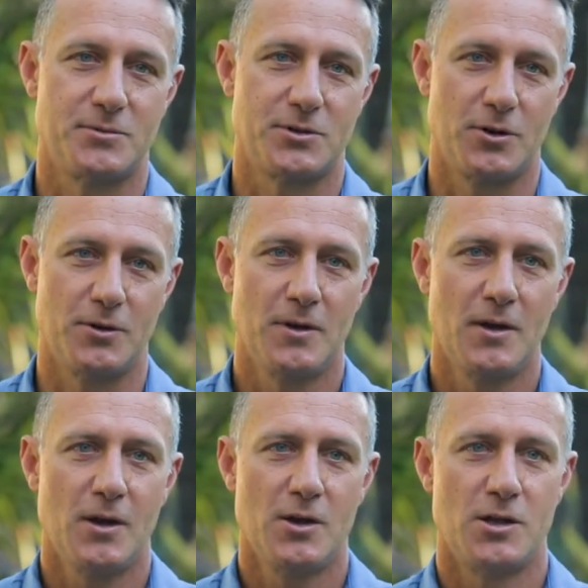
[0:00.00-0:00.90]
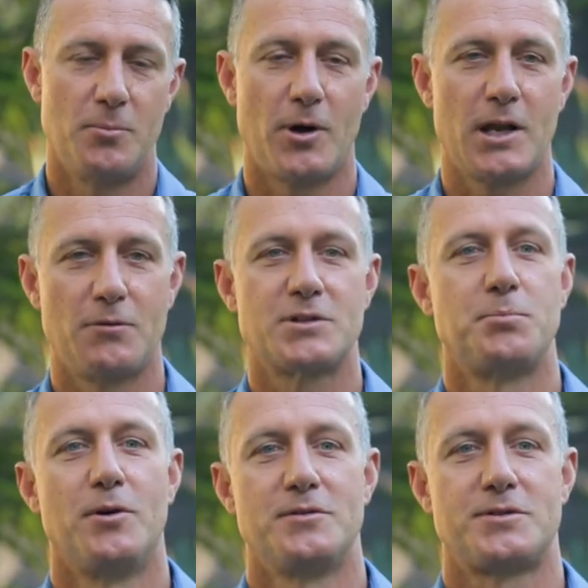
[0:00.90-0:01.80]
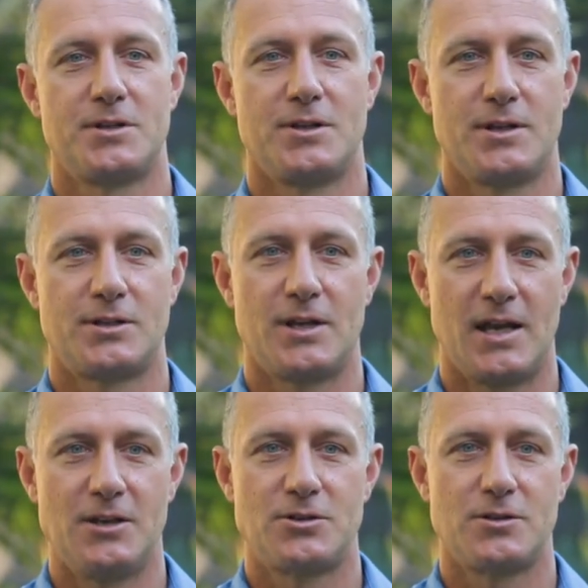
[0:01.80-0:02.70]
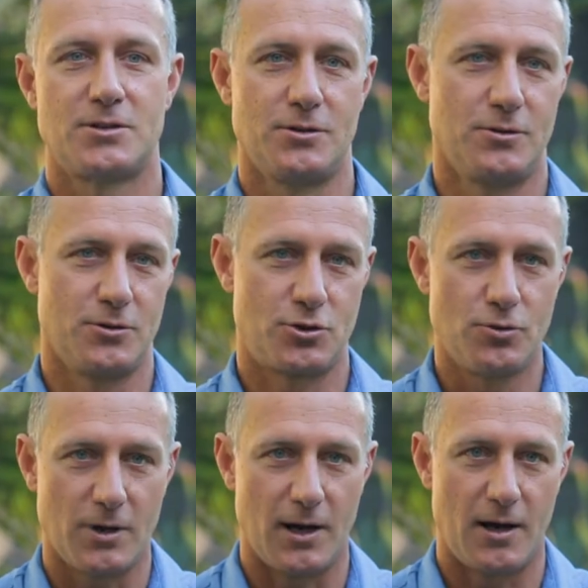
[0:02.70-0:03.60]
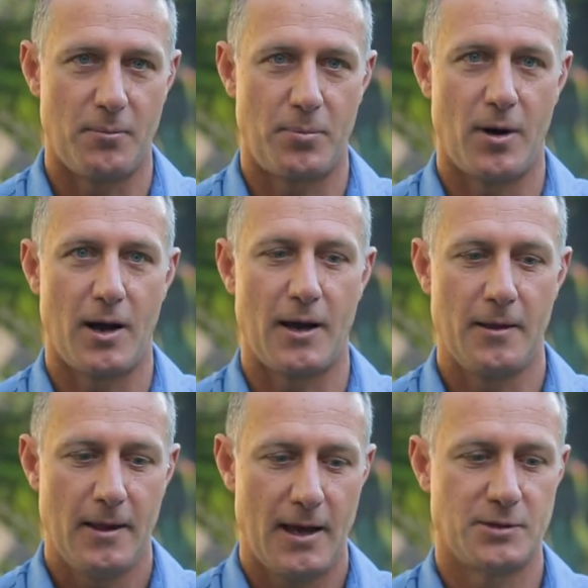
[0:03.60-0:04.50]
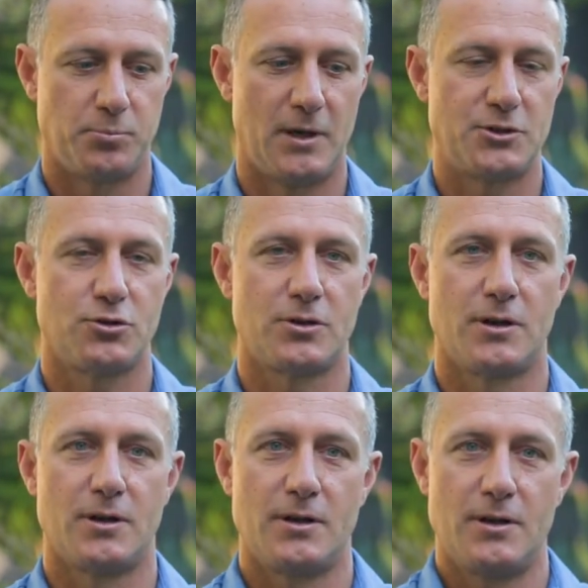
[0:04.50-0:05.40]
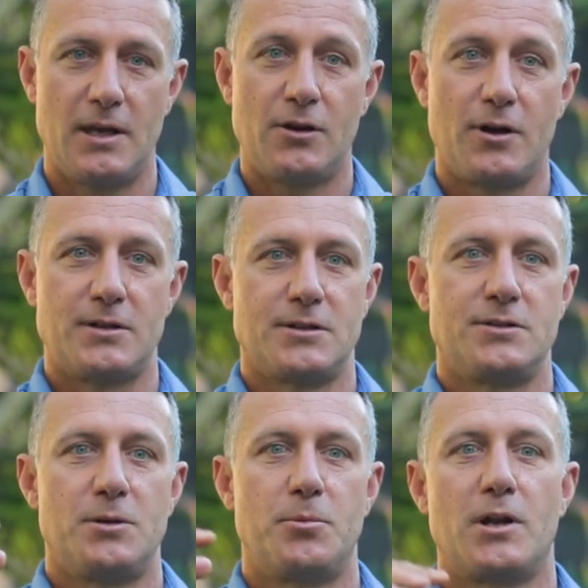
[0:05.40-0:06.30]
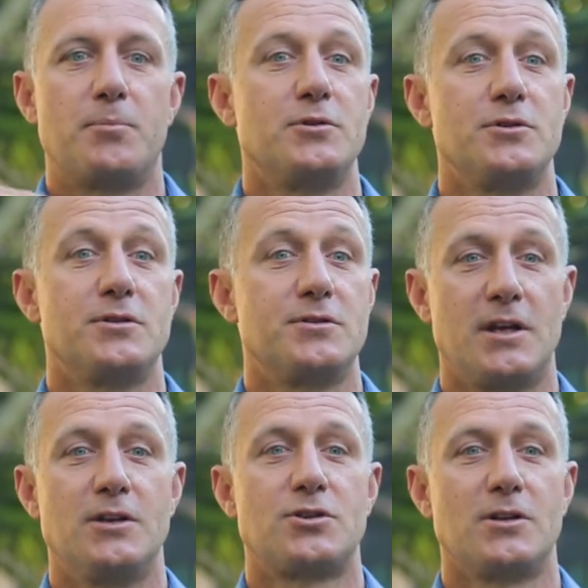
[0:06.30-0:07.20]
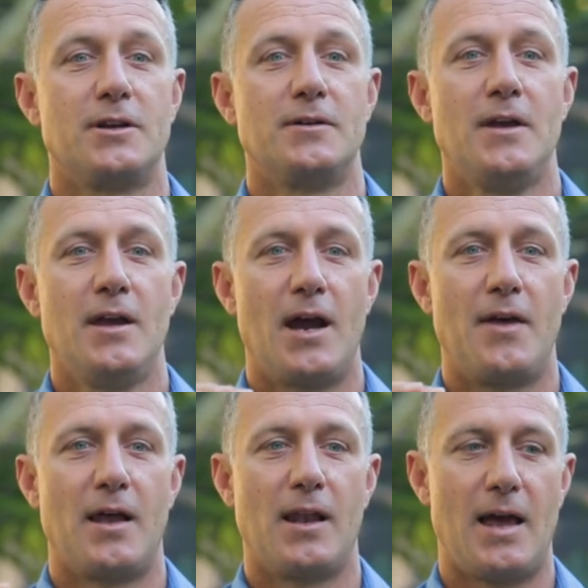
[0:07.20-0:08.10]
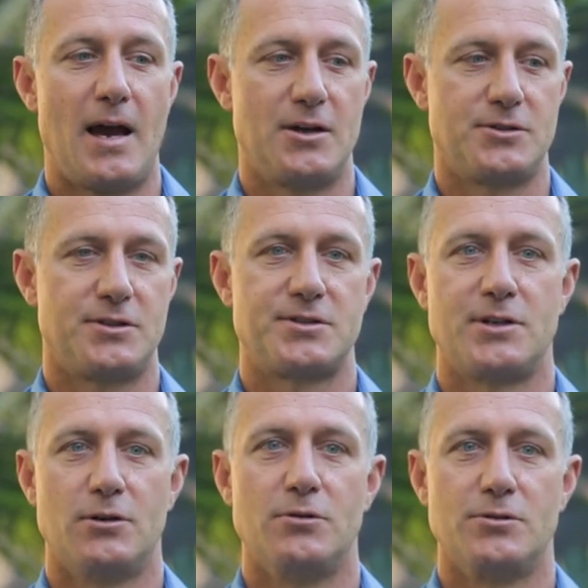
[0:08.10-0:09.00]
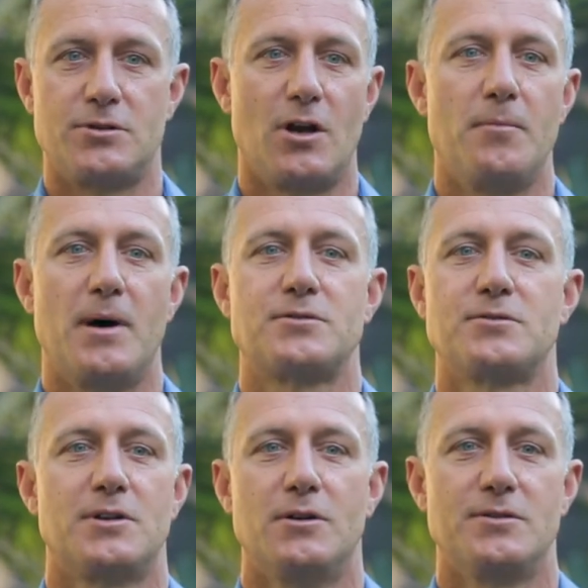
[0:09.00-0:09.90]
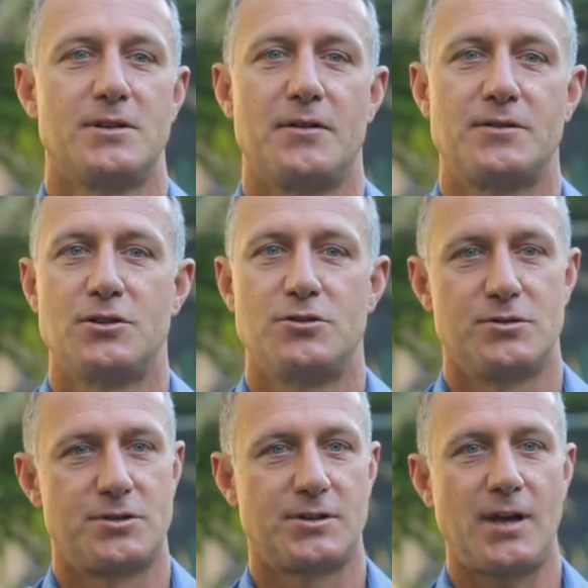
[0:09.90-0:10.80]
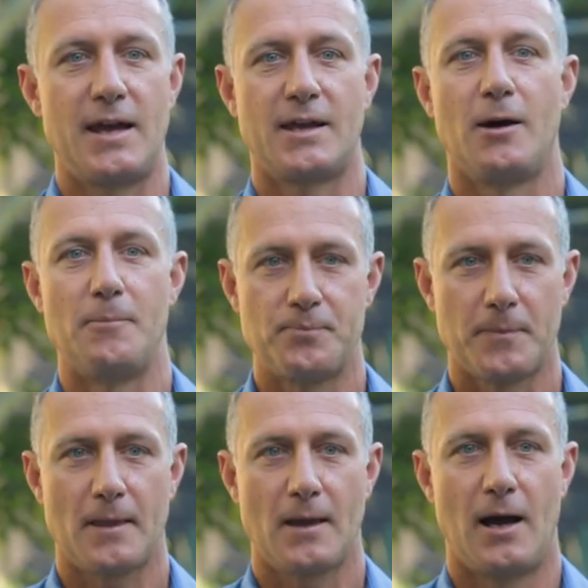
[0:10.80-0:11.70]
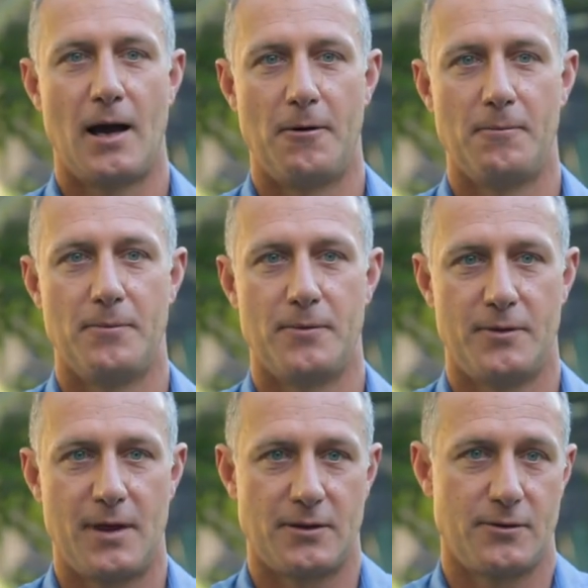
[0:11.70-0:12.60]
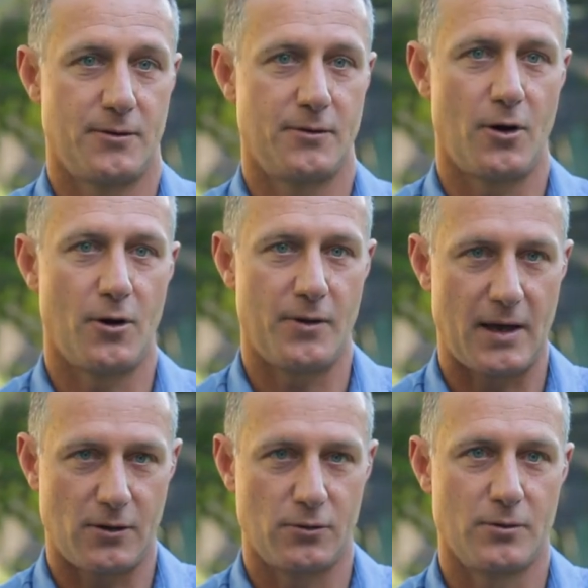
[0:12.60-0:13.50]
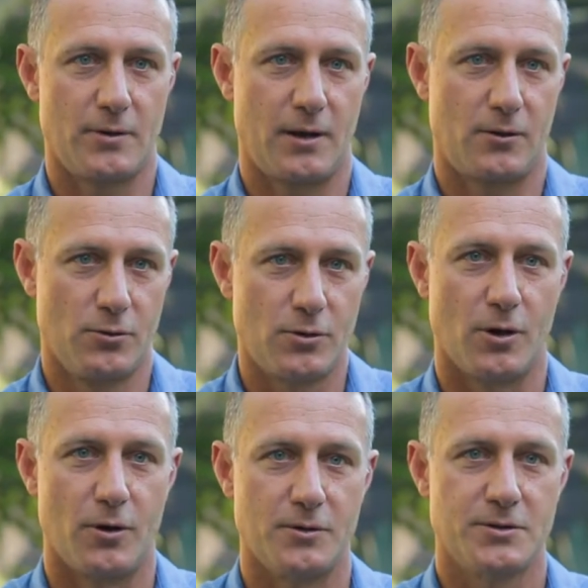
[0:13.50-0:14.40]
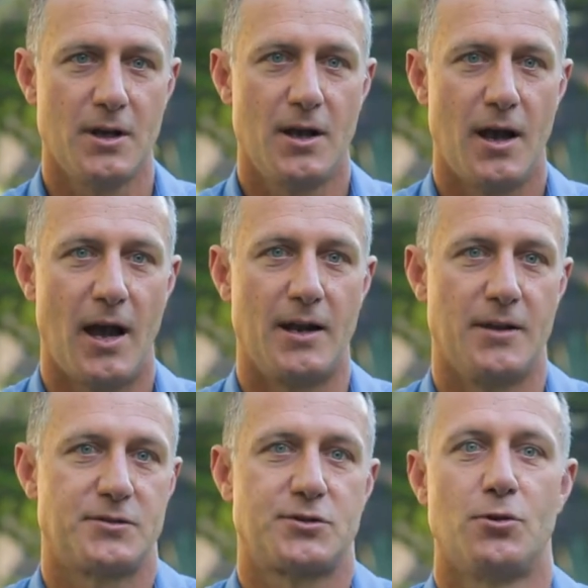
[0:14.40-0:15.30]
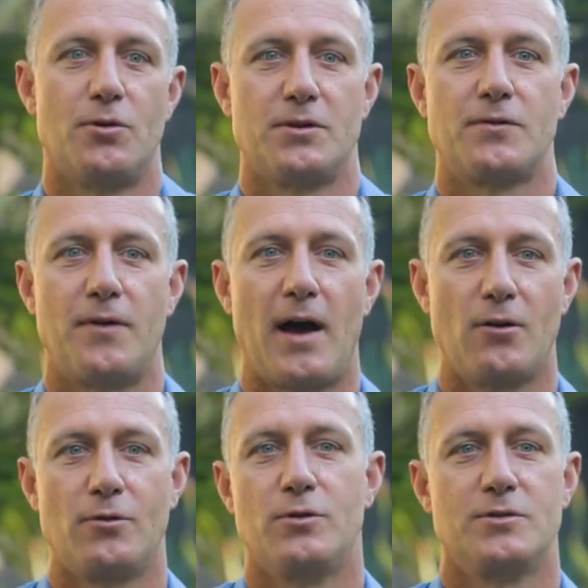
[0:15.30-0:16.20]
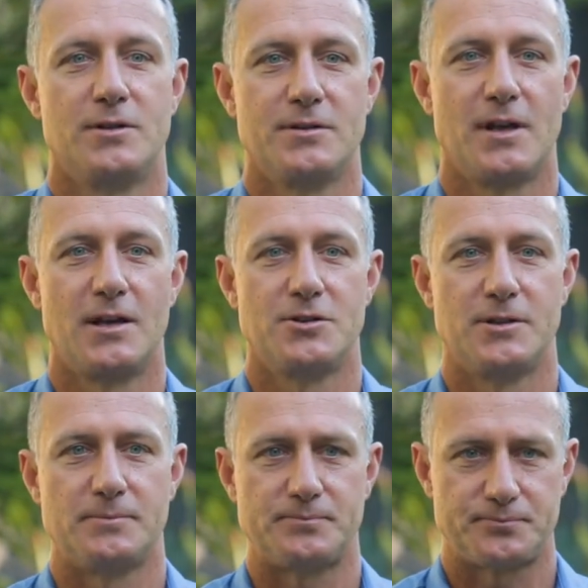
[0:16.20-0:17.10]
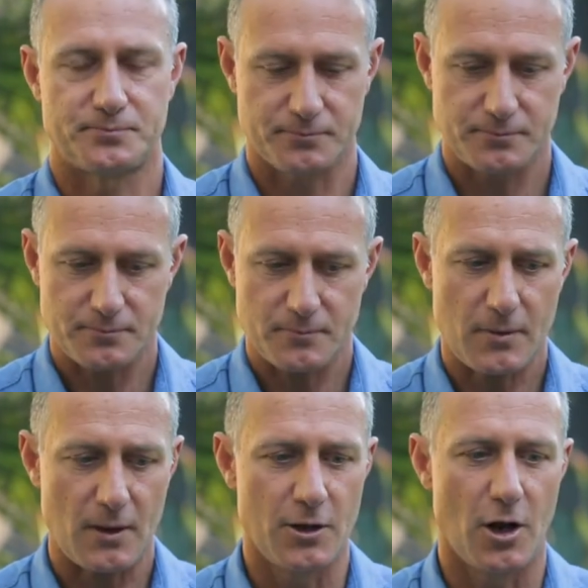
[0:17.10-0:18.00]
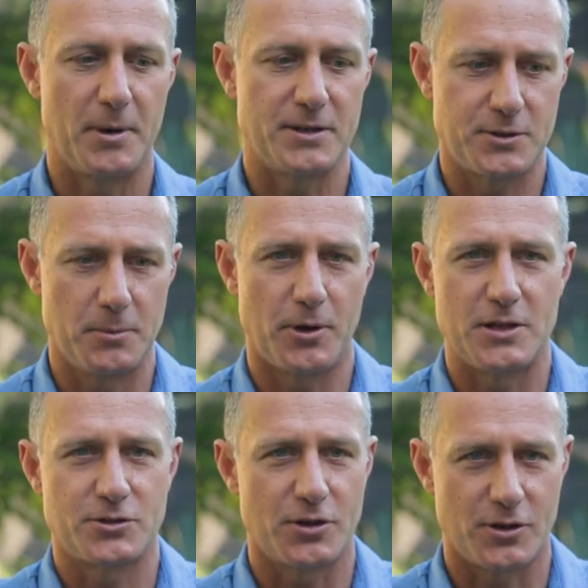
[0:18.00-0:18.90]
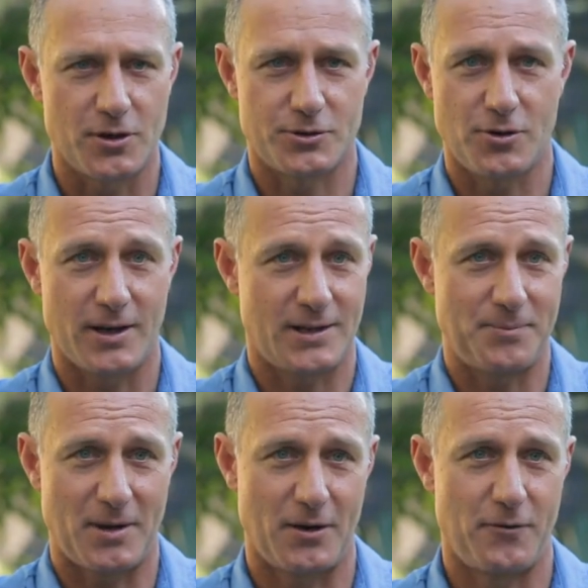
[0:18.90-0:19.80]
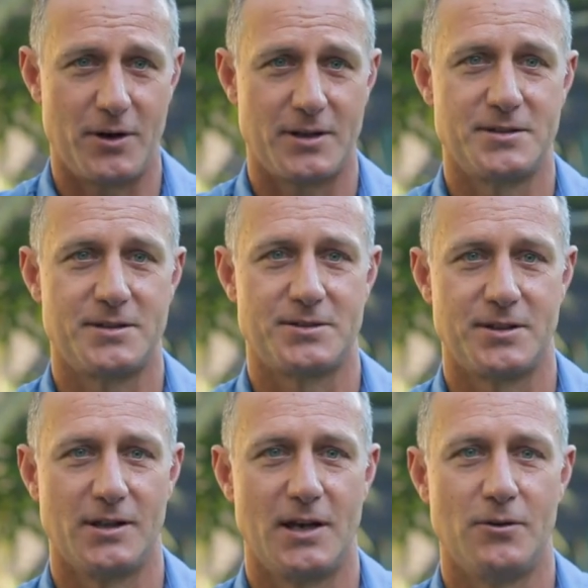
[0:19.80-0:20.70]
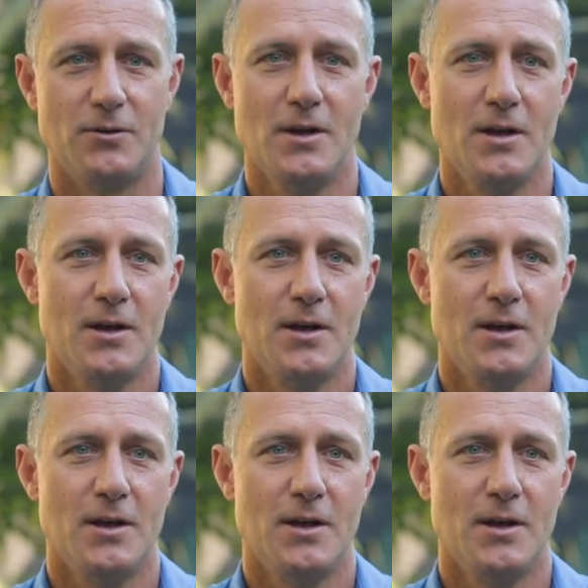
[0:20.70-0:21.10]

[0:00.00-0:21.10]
So your body responds to, to, in, to sugar by, as blood sugar increases, your body produces insulin and that allows the cells, you know, muscle cells and other tissues to take up um, that, the, that, that glucose and either store it as fat or use it as energy you know, but it's your body's got to try and keep that at a very consistent level.